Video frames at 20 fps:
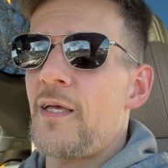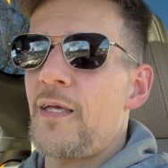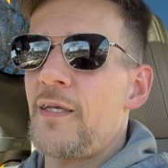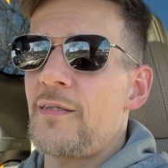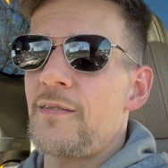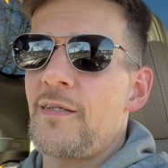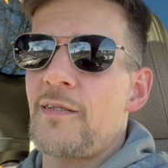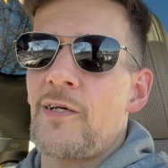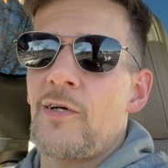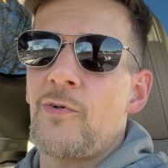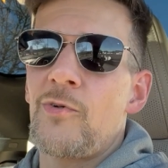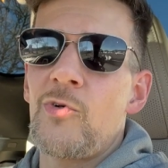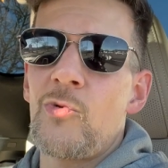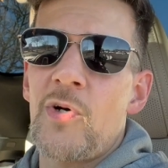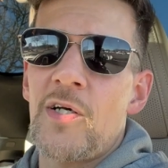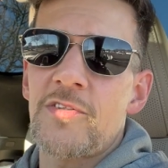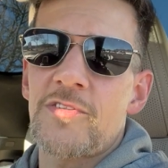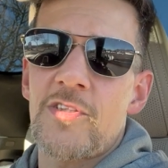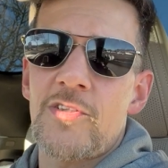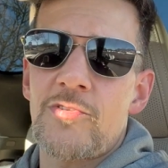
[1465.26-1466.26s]
Who
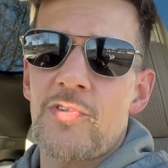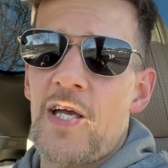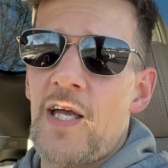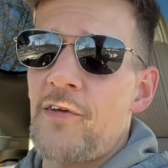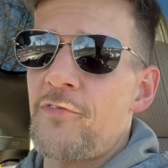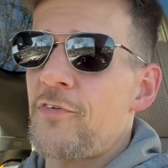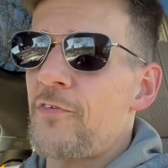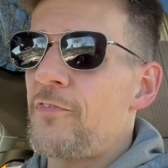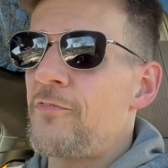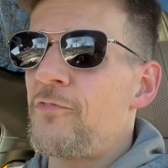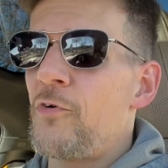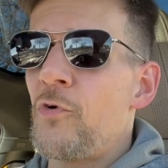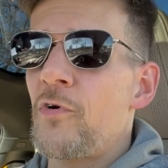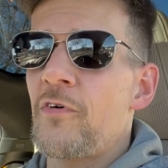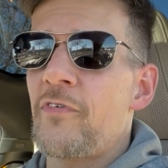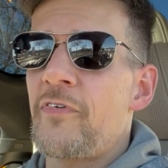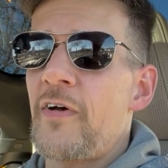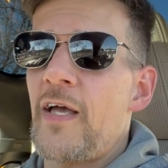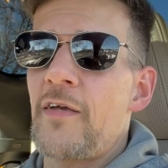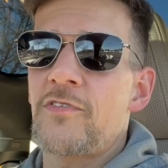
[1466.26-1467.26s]
wants to drive for 4 or
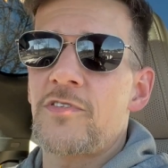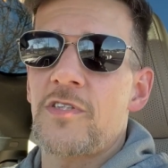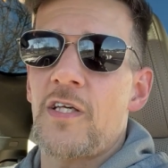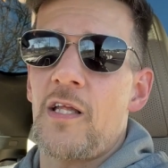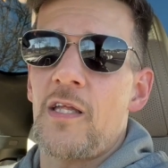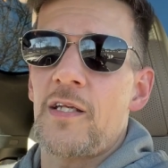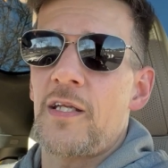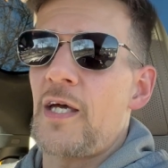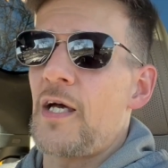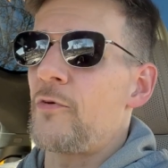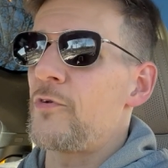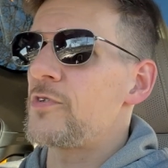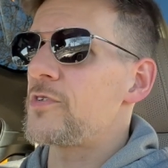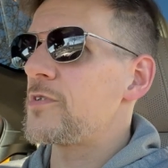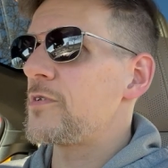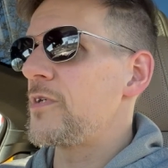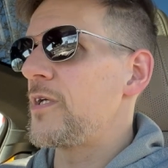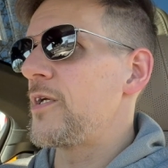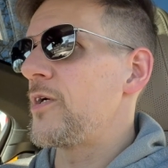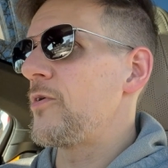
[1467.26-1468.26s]
5 solid
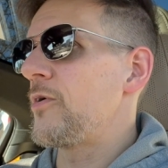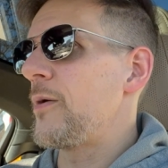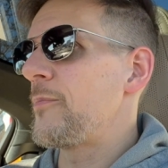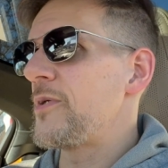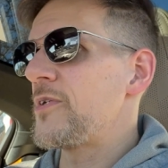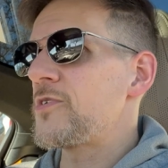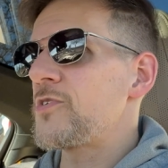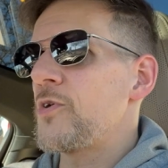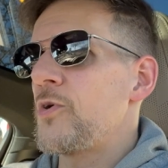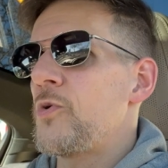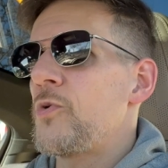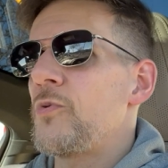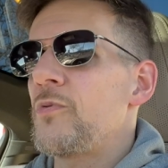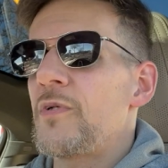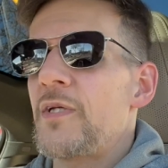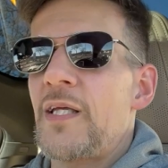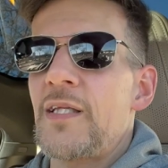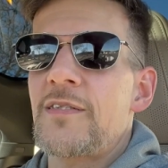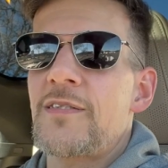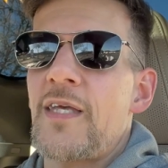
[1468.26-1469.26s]
hours? So
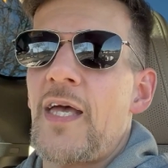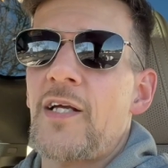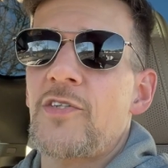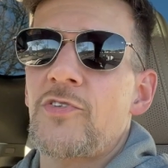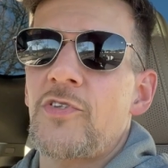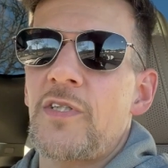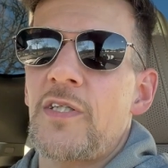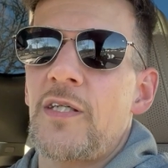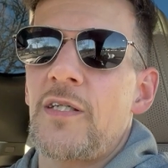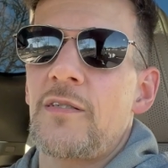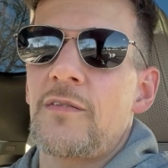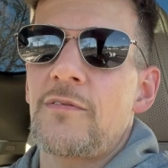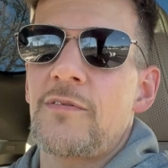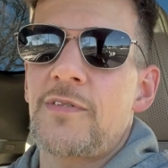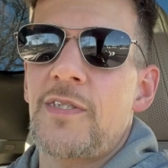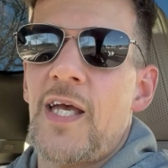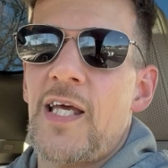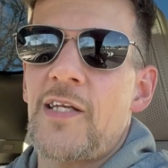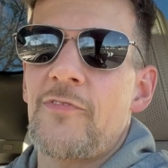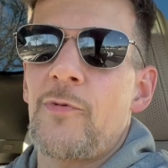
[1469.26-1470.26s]
it's actually
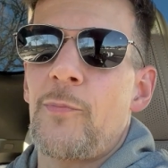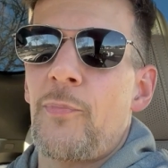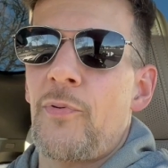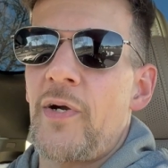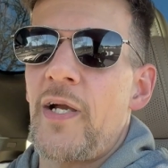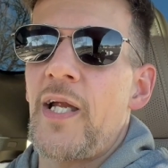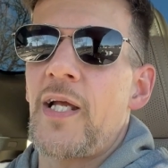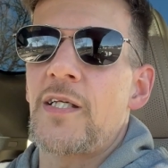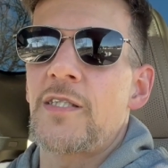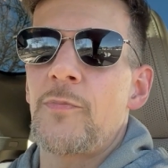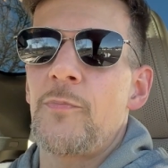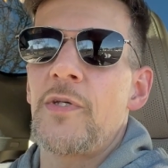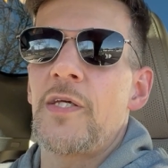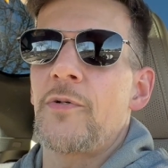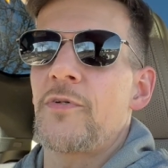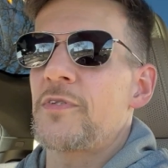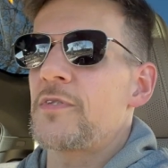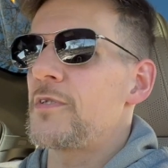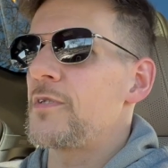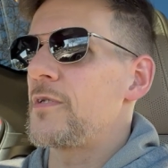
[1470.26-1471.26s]
kind of a break to be
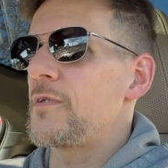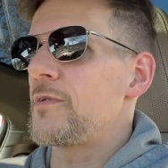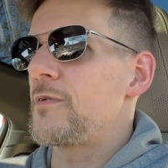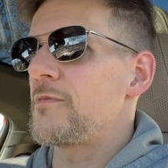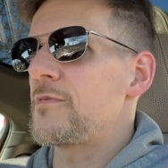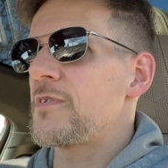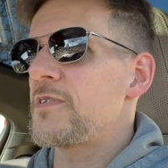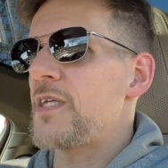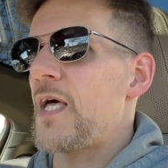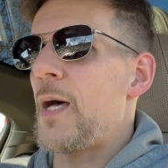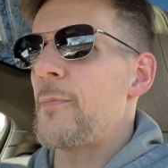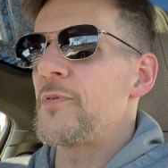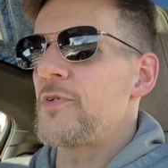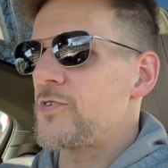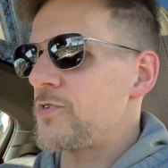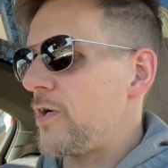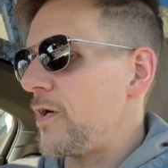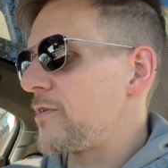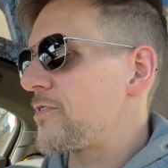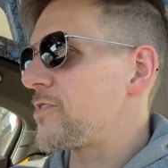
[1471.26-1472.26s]
able to stop and
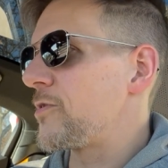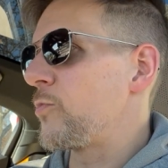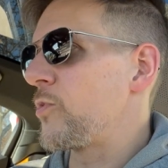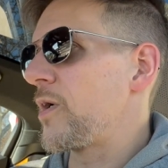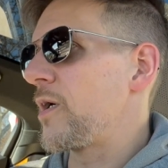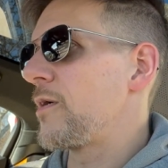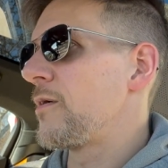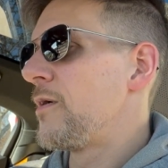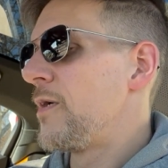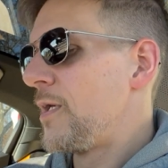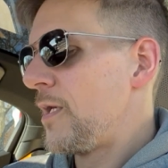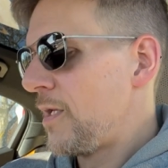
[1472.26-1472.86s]
charge somewhere.